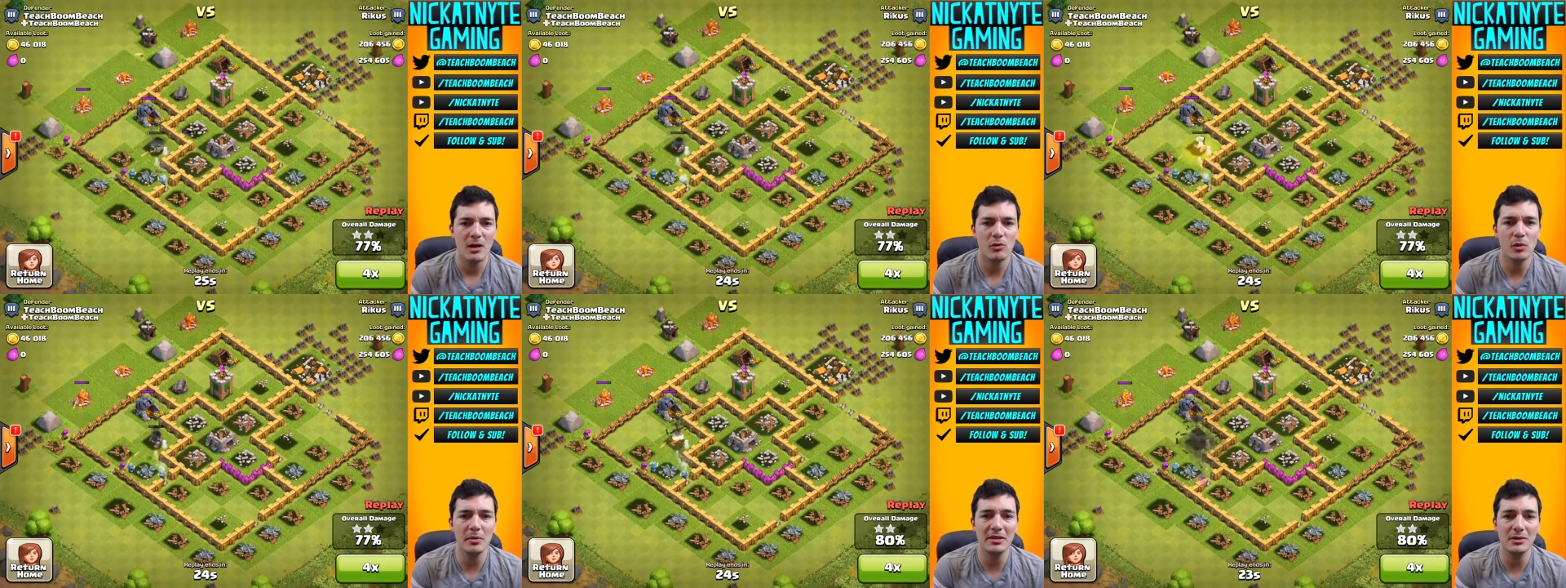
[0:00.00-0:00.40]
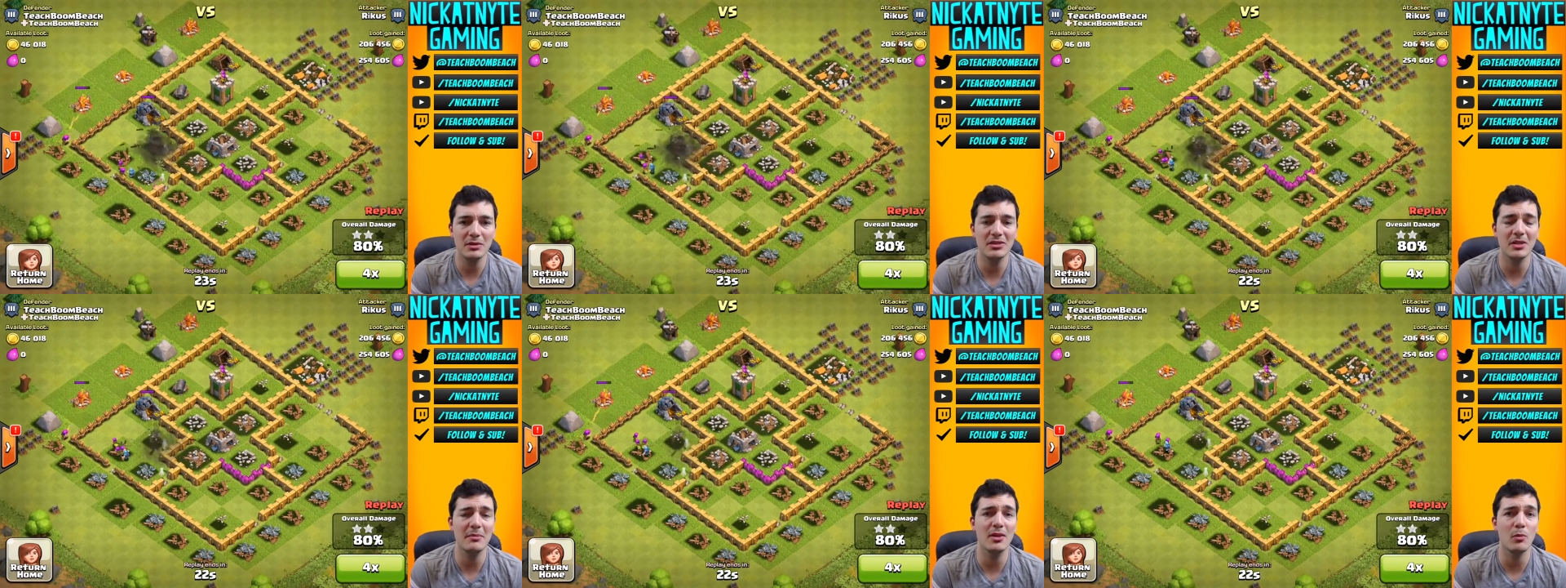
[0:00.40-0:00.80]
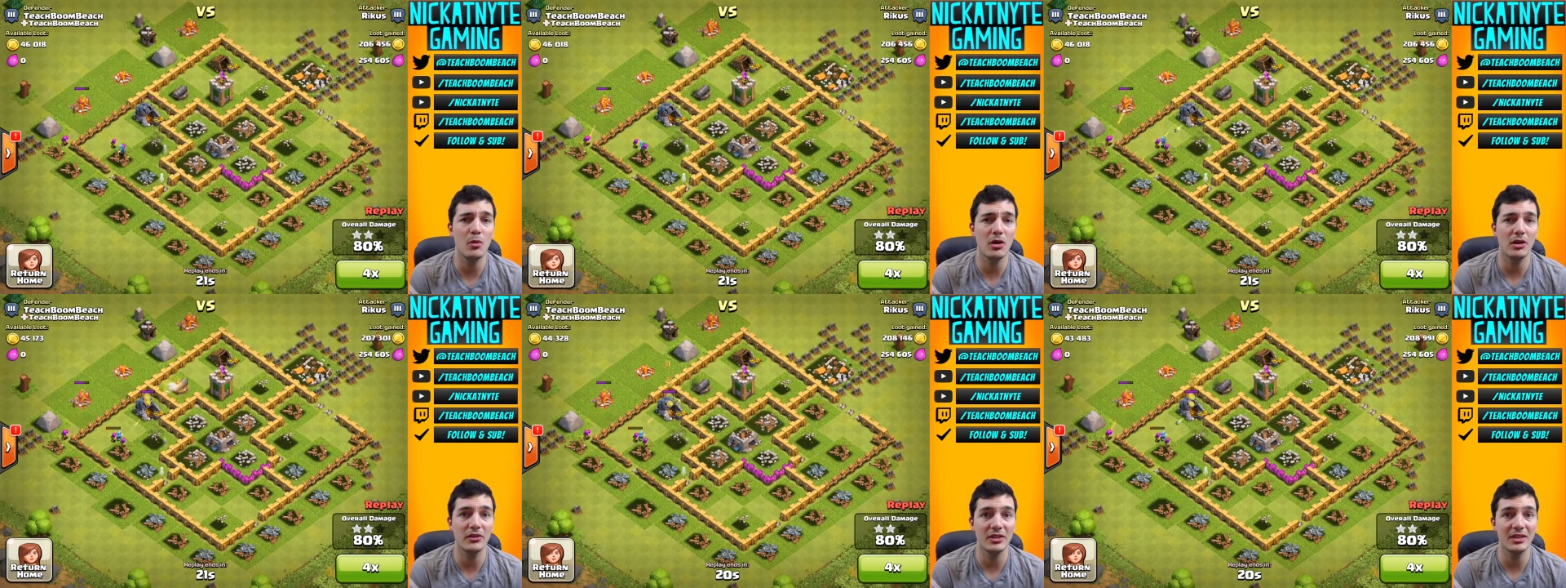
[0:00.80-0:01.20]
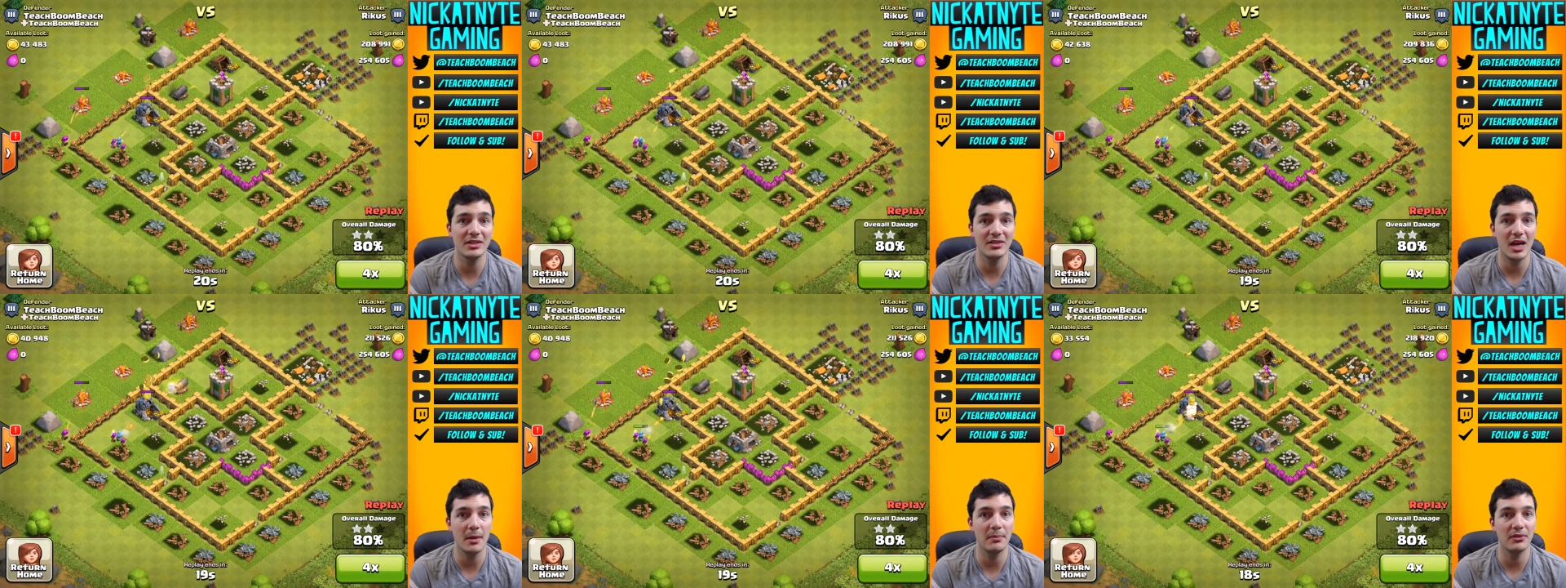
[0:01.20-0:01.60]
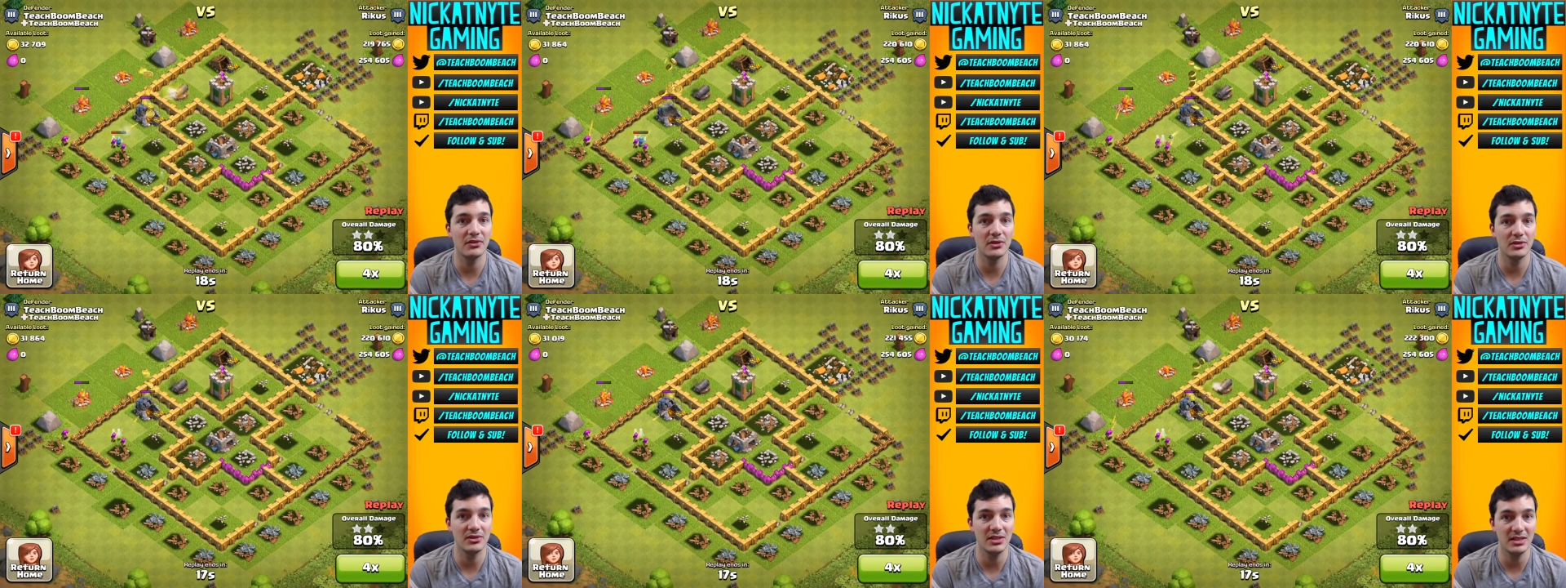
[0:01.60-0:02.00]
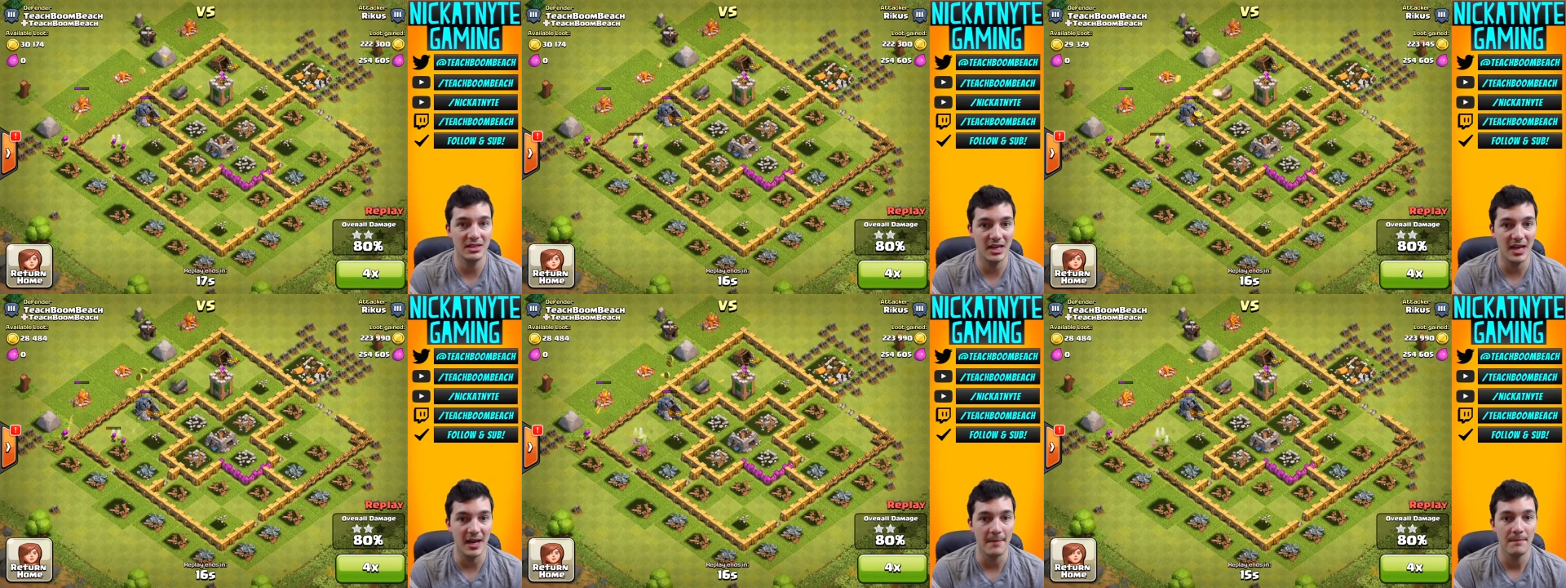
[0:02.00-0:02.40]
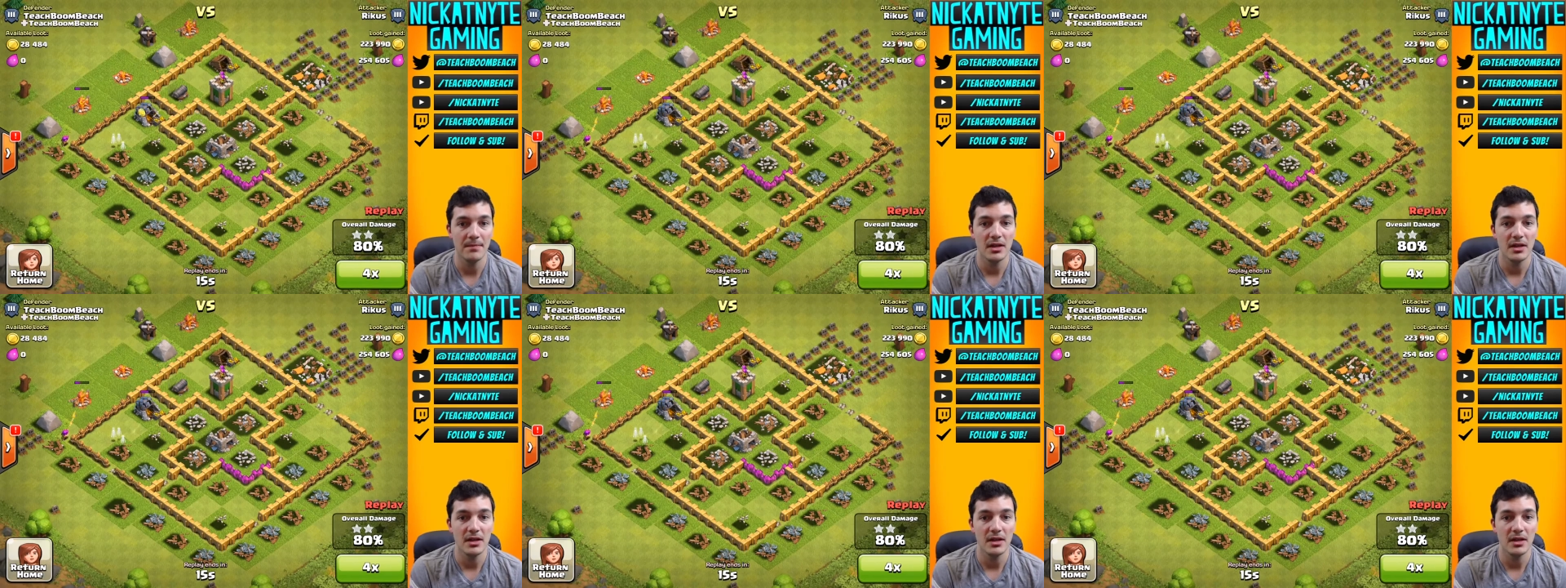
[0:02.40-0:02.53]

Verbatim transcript: We'll be doing some of the walls in this episode today.